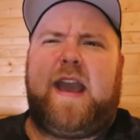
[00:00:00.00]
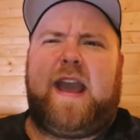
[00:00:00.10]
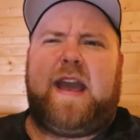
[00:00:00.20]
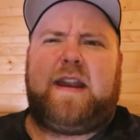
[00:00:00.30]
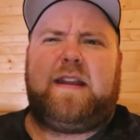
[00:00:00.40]

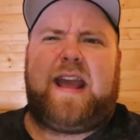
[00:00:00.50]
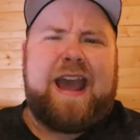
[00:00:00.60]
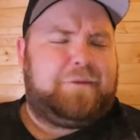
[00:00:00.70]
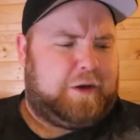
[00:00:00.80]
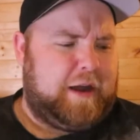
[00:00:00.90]
and
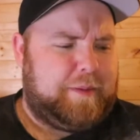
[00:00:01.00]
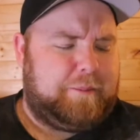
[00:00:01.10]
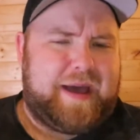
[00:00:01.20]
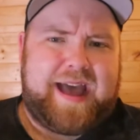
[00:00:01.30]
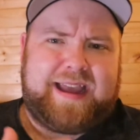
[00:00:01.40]
after
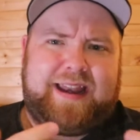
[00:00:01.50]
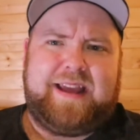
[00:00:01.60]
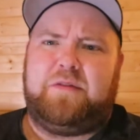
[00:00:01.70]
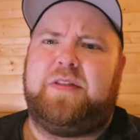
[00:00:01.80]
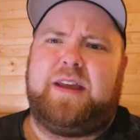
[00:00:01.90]
coming back and
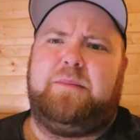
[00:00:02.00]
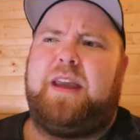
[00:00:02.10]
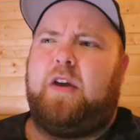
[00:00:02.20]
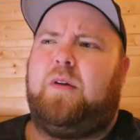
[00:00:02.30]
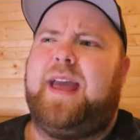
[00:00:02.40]
everything
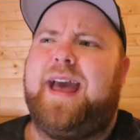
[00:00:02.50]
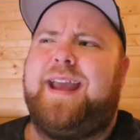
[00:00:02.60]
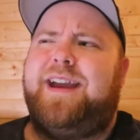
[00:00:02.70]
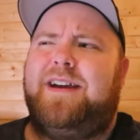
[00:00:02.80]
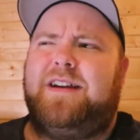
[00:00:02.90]
being
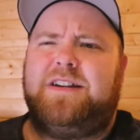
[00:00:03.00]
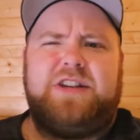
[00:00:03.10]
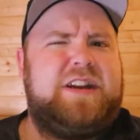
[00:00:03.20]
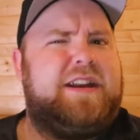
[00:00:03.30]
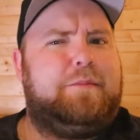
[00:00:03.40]
okay,
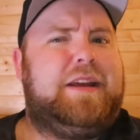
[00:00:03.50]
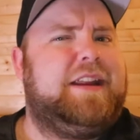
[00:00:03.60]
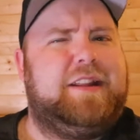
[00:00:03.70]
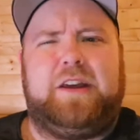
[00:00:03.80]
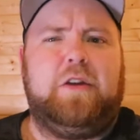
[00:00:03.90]
she didn't
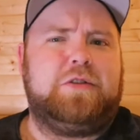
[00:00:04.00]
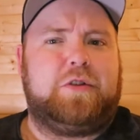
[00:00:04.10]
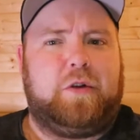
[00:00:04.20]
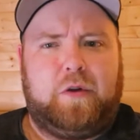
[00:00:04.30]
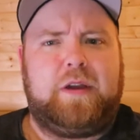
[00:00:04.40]
immediately go
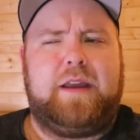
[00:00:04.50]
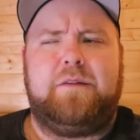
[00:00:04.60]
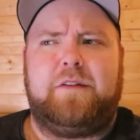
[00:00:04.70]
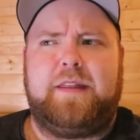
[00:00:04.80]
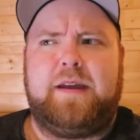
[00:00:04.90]
start looking
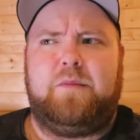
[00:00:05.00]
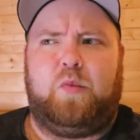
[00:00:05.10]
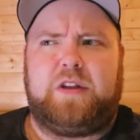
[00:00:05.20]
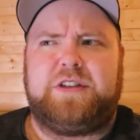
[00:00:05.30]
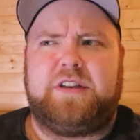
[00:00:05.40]
for them,
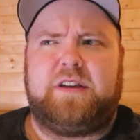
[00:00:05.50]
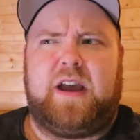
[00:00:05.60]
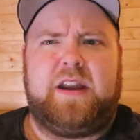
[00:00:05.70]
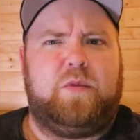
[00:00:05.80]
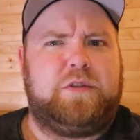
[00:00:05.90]
which
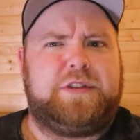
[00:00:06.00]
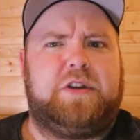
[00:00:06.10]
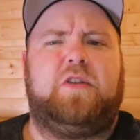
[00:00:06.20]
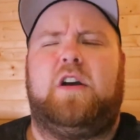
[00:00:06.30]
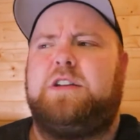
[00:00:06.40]
kind of was the
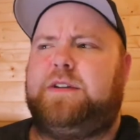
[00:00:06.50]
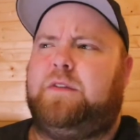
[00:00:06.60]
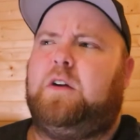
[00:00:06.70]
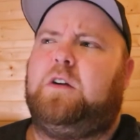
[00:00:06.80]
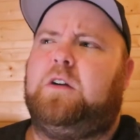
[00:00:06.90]
crux of
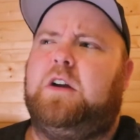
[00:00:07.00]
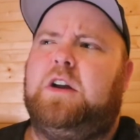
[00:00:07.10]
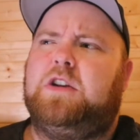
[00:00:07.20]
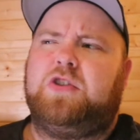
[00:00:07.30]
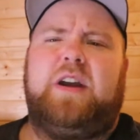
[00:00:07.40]
her
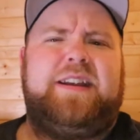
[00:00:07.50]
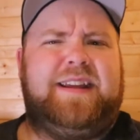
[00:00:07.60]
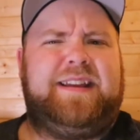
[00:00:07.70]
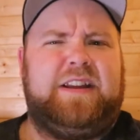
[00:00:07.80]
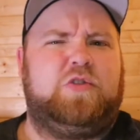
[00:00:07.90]
trying
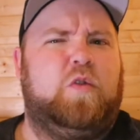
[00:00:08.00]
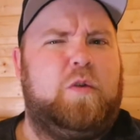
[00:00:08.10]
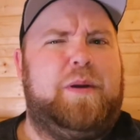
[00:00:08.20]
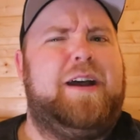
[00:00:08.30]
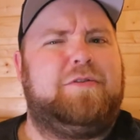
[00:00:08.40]
to control
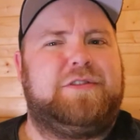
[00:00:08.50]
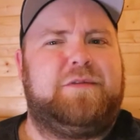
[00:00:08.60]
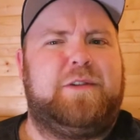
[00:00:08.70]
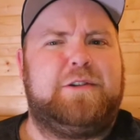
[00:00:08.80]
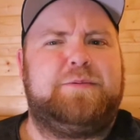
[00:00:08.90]
her powers in the
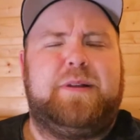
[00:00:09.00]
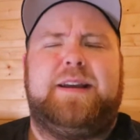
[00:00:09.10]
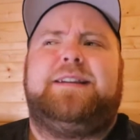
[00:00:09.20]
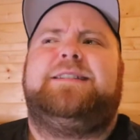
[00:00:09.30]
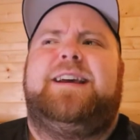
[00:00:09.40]
first
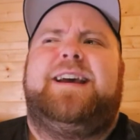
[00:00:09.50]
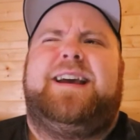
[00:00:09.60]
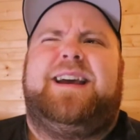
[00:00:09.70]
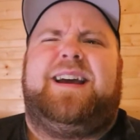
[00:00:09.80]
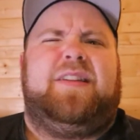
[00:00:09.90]
place.
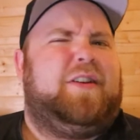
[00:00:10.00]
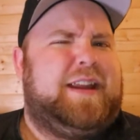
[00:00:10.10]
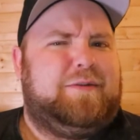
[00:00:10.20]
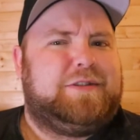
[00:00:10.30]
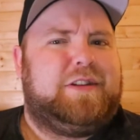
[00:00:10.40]
I thought
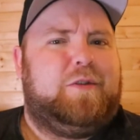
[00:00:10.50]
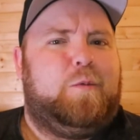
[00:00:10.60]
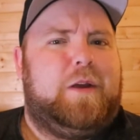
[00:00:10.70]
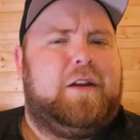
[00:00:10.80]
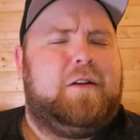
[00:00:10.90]
that was a little
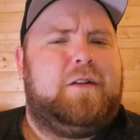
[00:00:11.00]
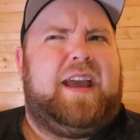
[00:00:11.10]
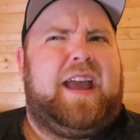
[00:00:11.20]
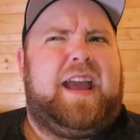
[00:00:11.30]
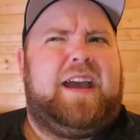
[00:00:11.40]
weird.
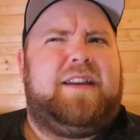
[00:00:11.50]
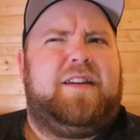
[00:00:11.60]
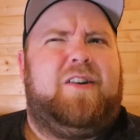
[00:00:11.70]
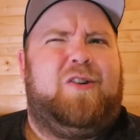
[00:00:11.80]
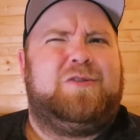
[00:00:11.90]
And
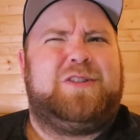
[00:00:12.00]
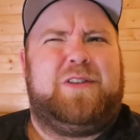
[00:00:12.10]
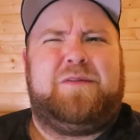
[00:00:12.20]
also the